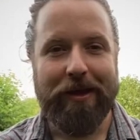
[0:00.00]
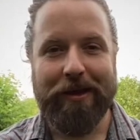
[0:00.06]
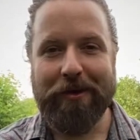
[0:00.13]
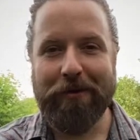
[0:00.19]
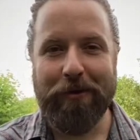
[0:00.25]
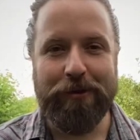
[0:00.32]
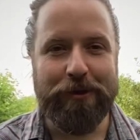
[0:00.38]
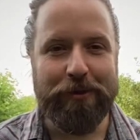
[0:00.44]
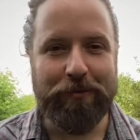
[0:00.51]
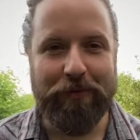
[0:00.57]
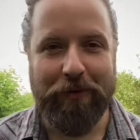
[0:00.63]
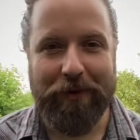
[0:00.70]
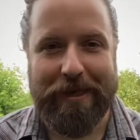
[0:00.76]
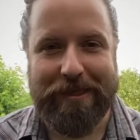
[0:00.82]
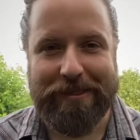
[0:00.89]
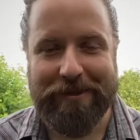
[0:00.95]
Grow some
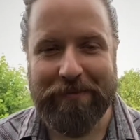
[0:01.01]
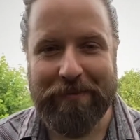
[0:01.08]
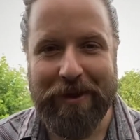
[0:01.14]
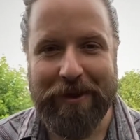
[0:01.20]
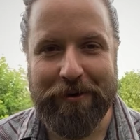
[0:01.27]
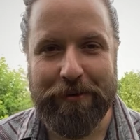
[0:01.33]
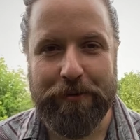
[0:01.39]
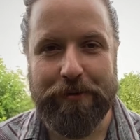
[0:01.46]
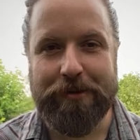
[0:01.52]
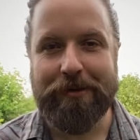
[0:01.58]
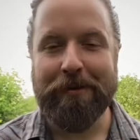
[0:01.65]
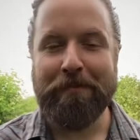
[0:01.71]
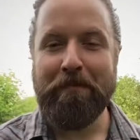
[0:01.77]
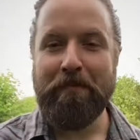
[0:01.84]
green tomatoes,